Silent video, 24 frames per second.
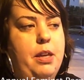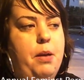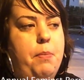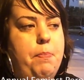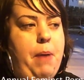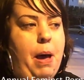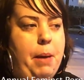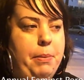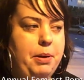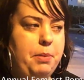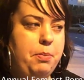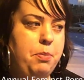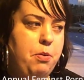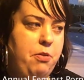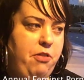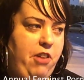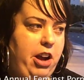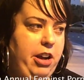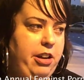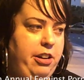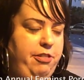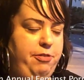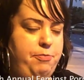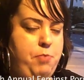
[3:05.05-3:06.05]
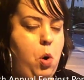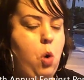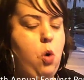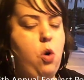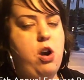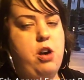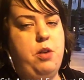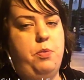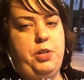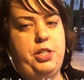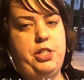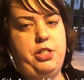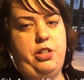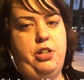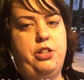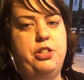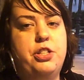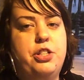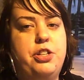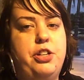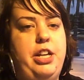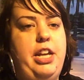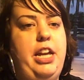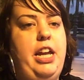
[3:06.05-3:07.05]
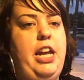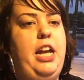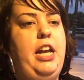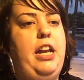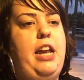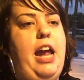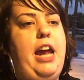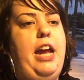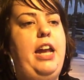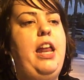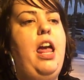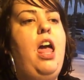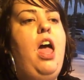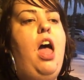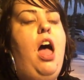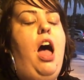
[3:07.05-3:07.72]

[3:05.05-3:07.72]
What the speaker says: Public Provocative Porn, which is our screening night,